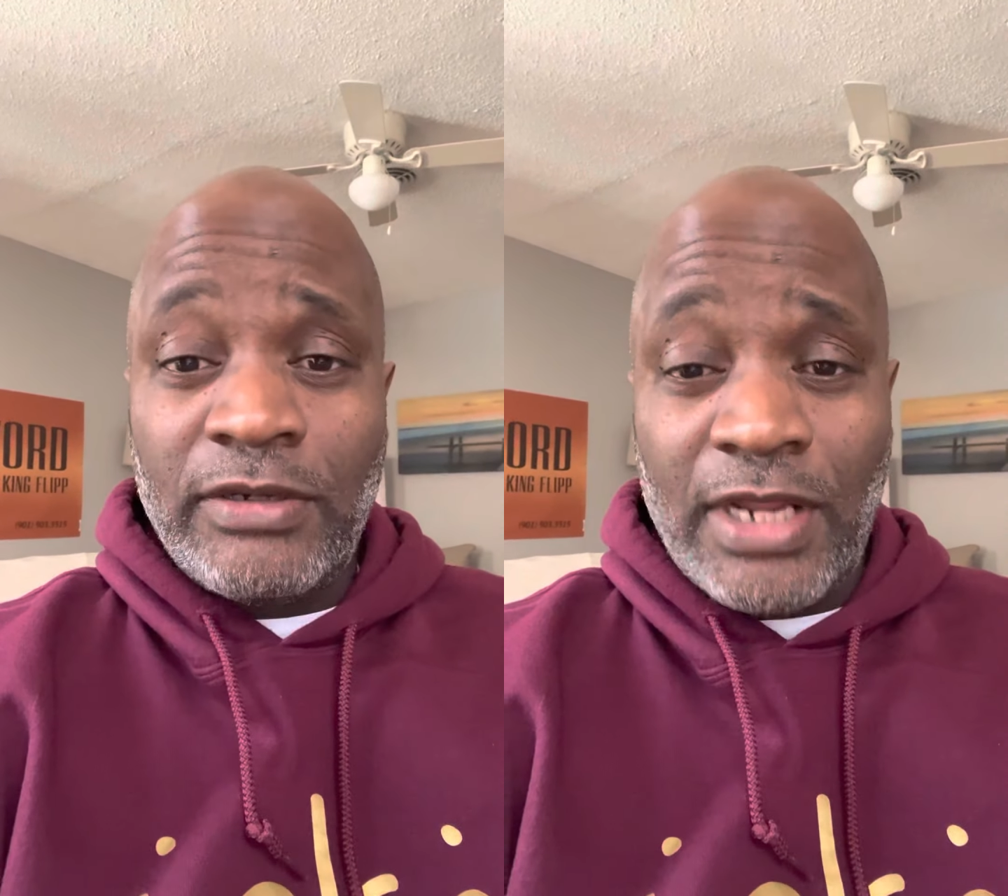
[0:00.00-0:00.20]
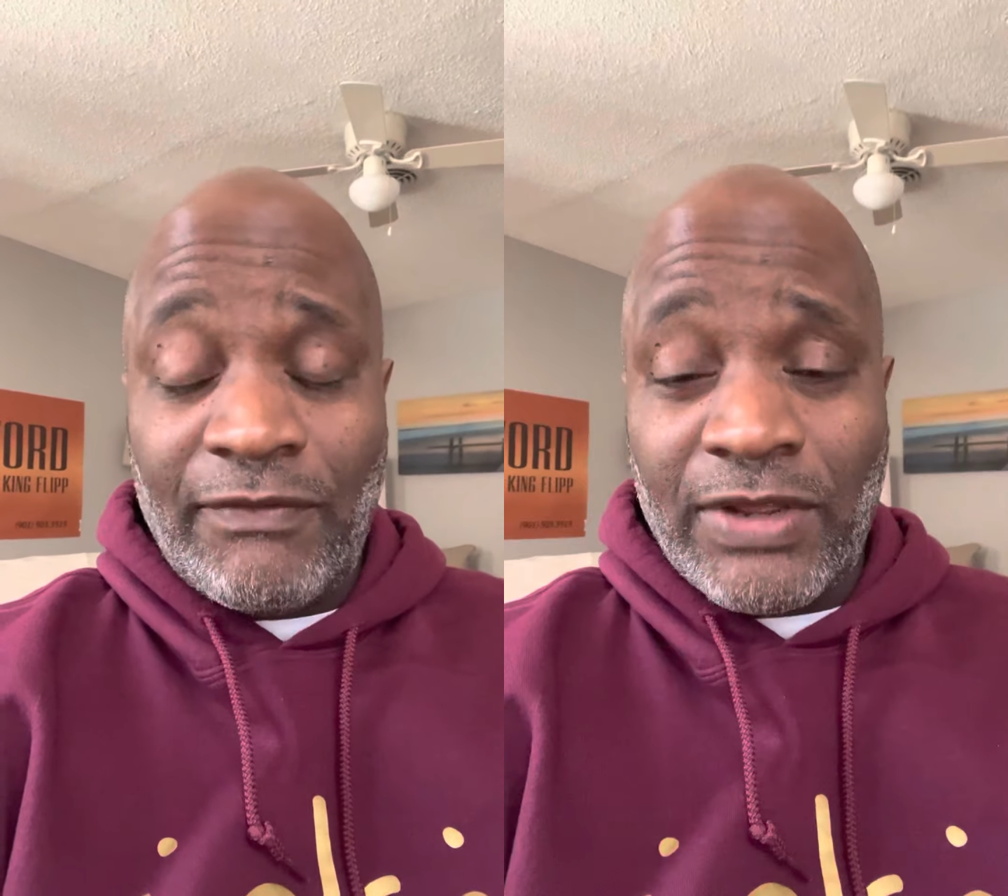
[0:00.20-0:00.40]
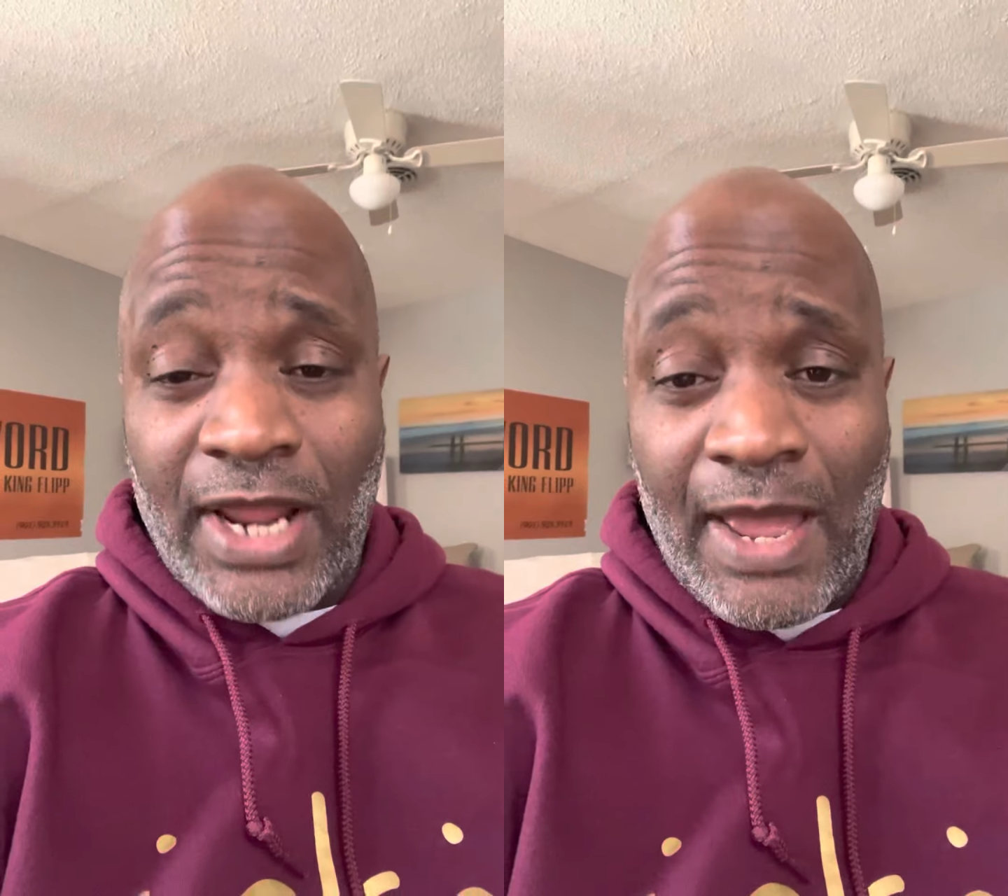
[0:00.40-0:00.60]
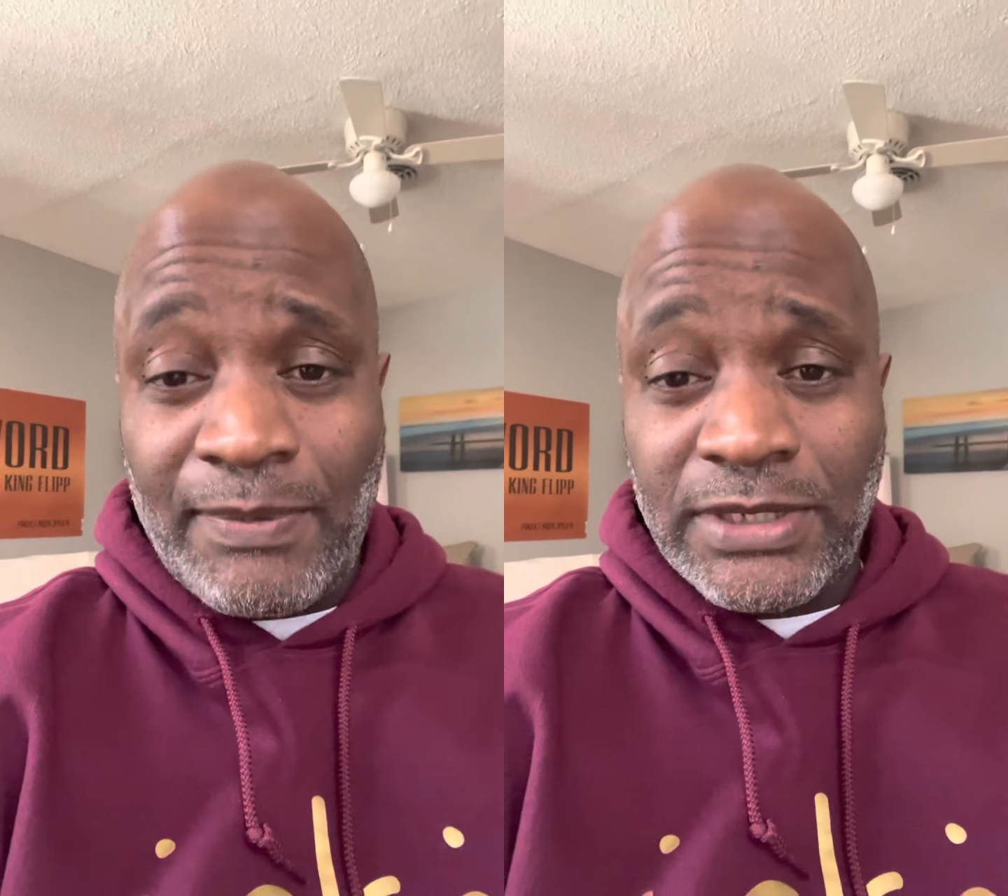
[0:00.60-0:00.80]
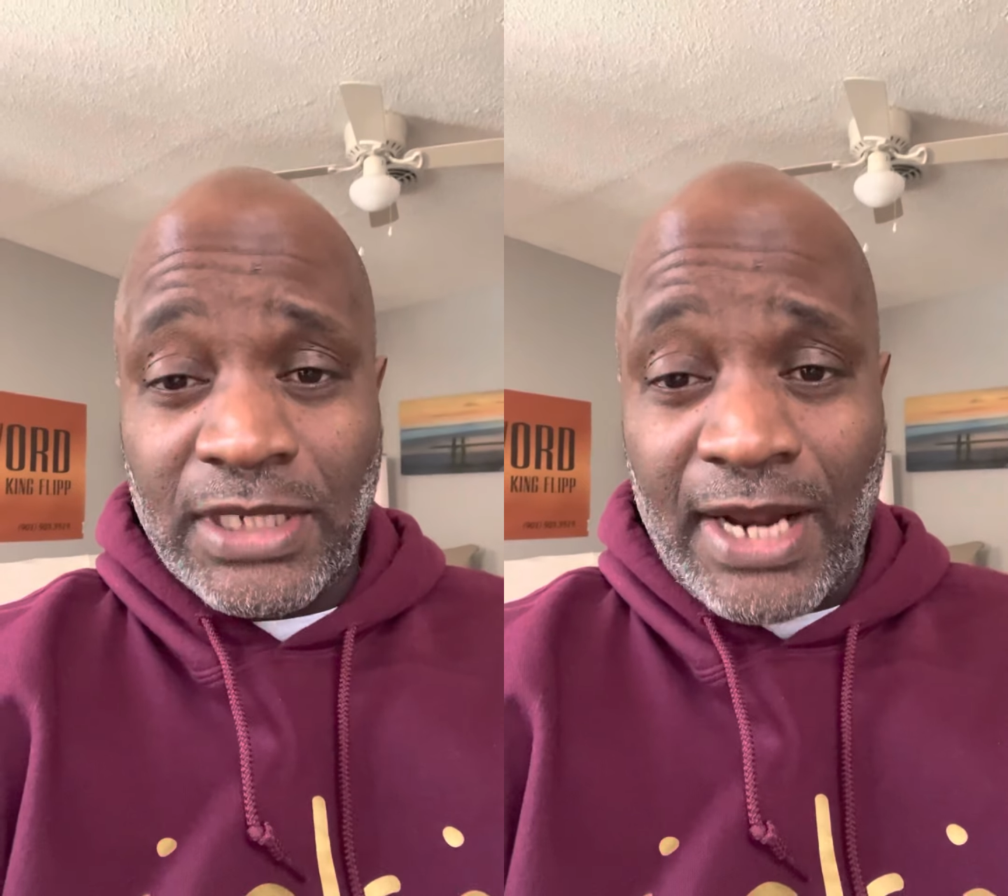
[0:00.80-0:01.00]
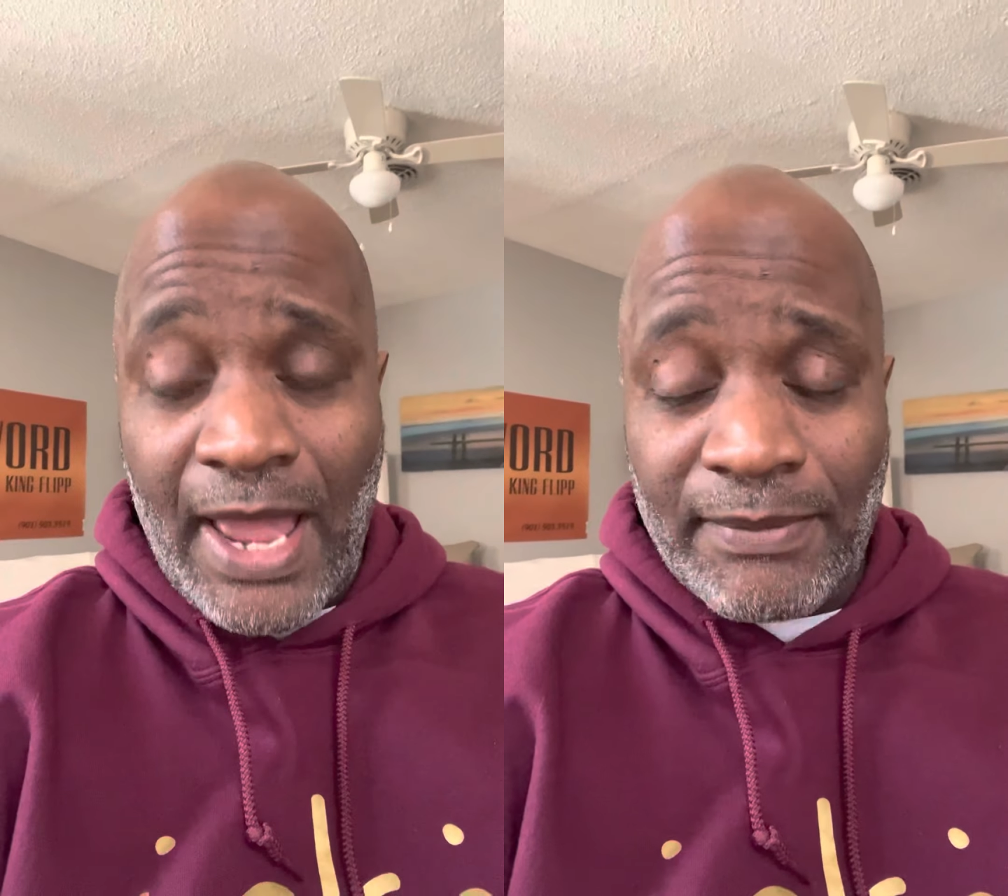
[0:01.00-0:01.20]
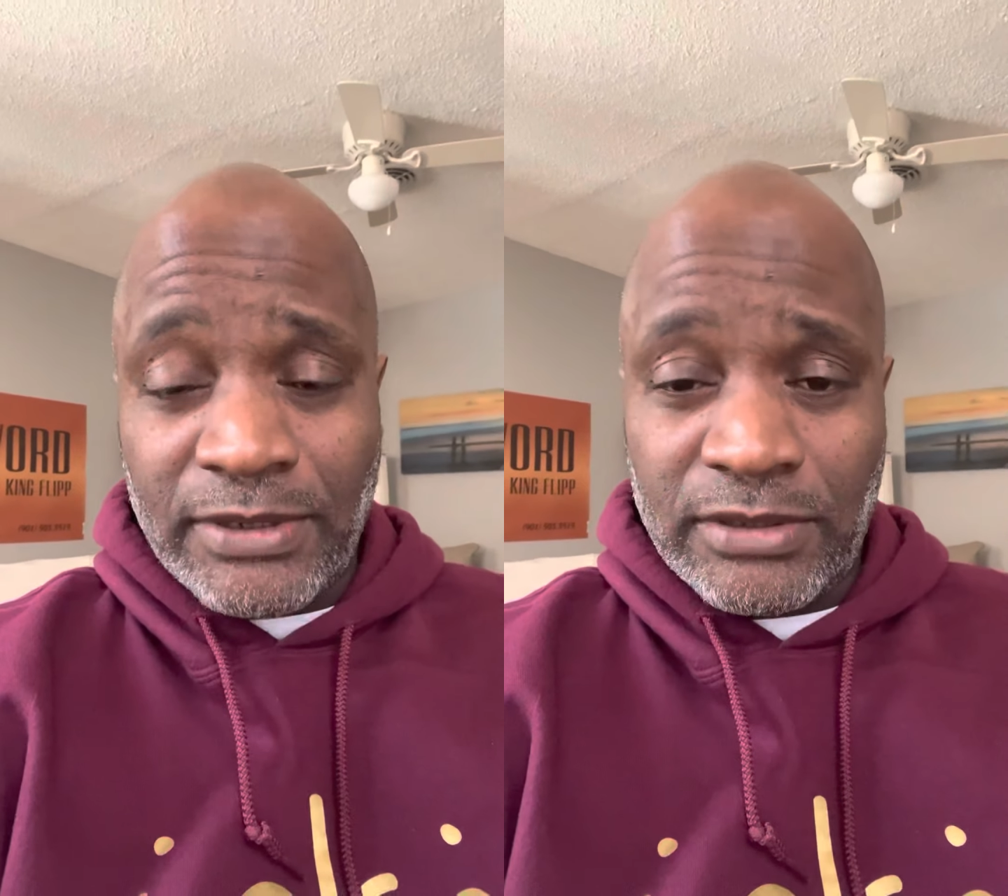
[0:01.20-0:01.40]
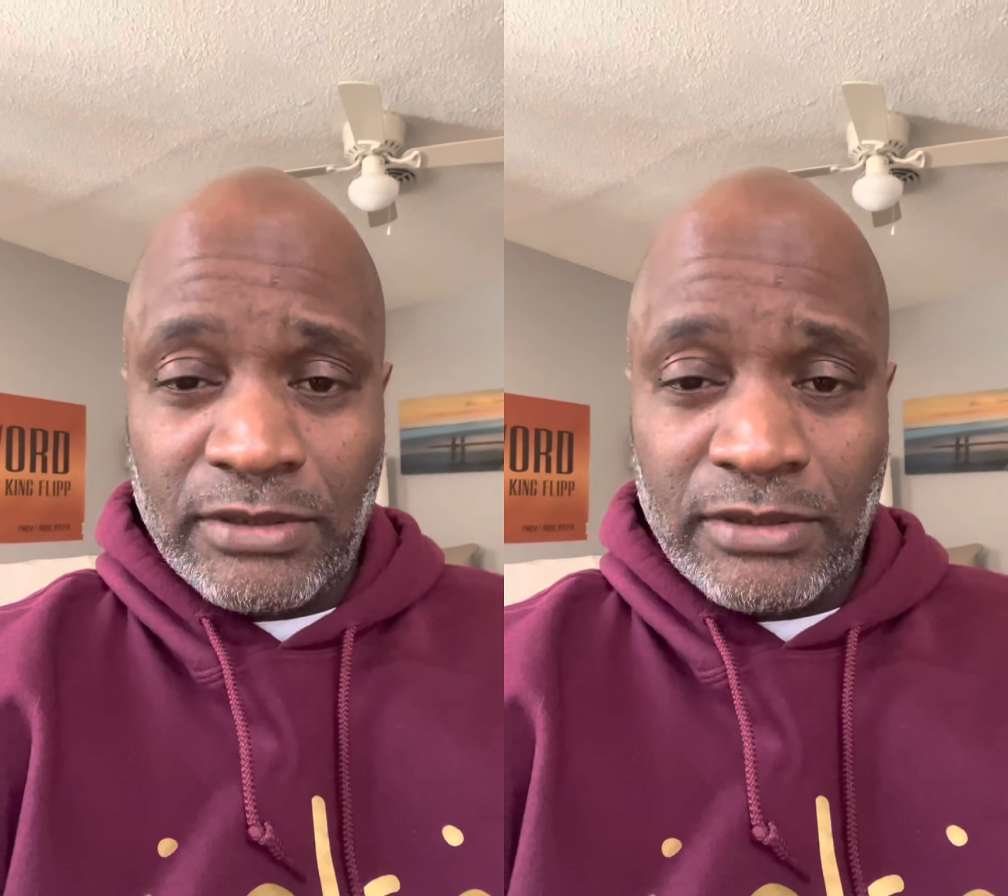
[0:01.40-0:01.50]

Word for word: And if it happens, it happens.